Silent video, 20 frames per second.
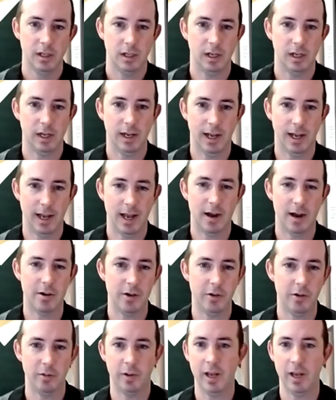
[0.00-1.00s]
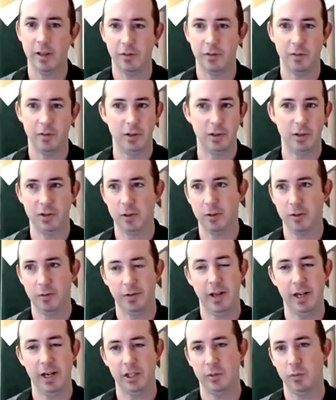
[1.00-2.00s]
How do you get through a
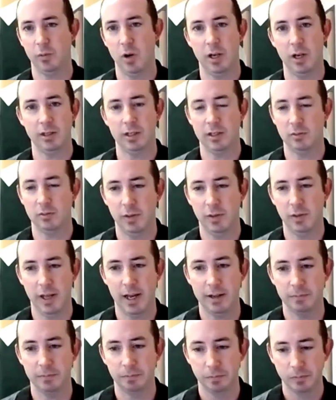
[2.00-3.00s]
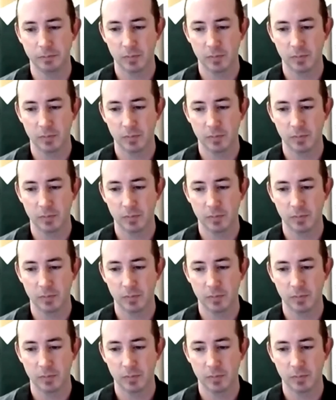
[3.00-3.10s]
certification process with that?